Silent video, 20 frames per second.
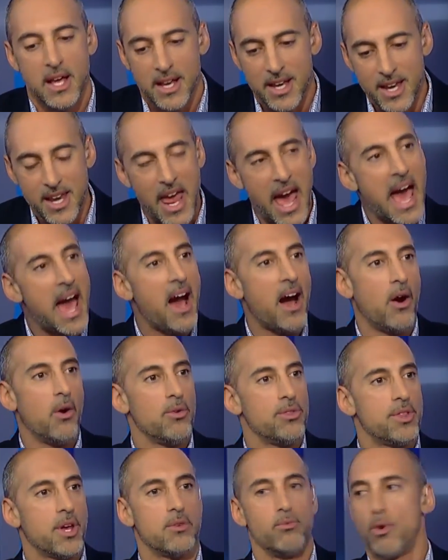
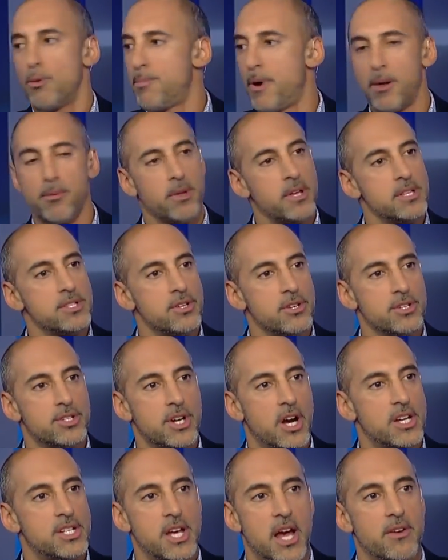Now, the Republicans are in
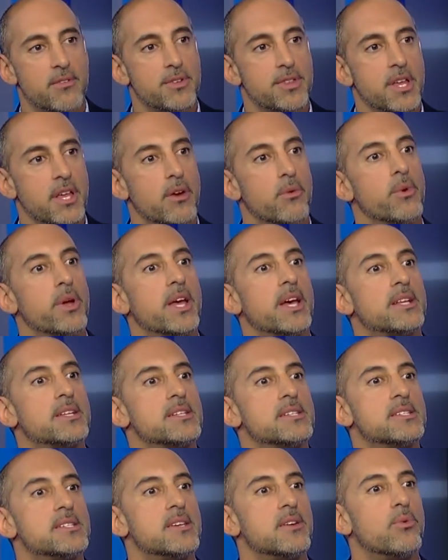charge of everything, and we get
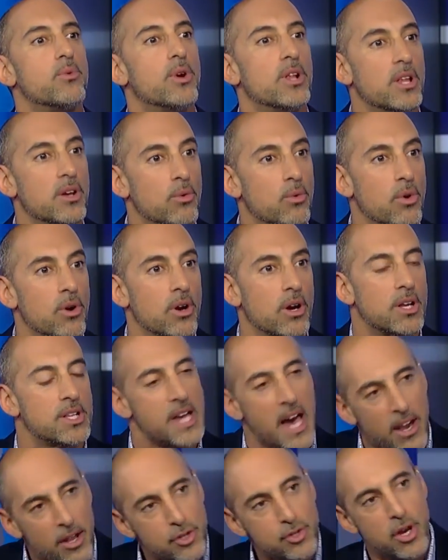to see will it work.
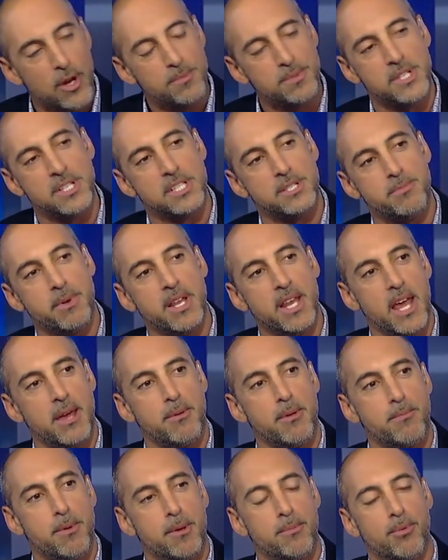Donald Trump seems to be
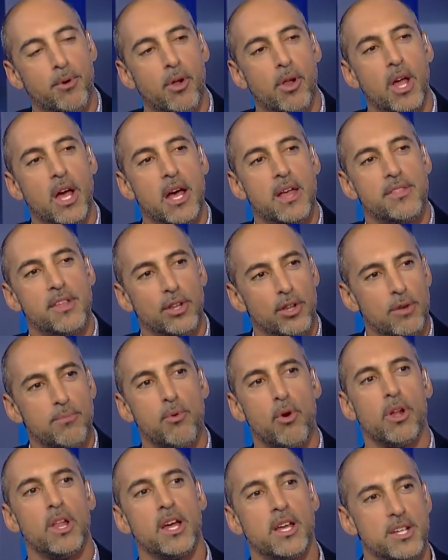naming people that look
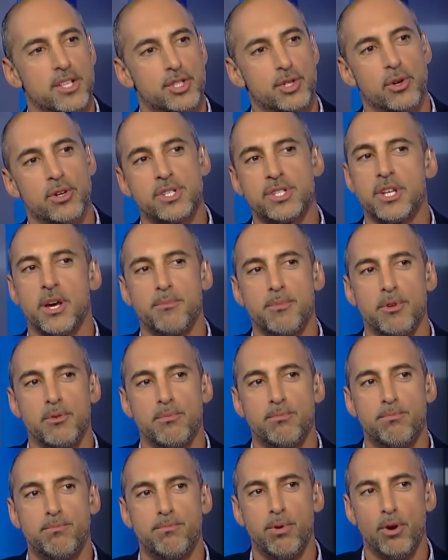more like a George
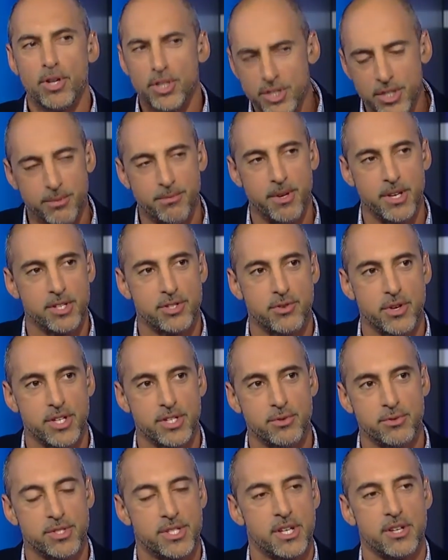W. Bush
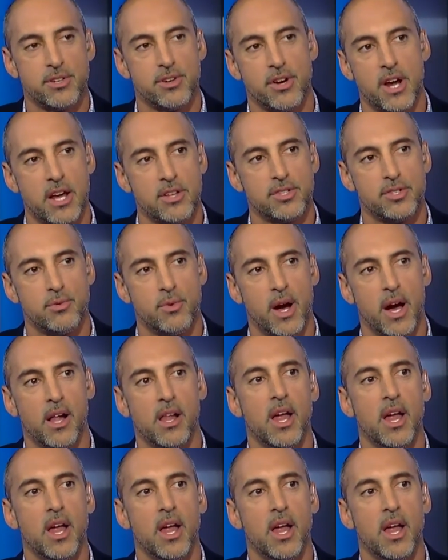administration, which didn't turn out too well.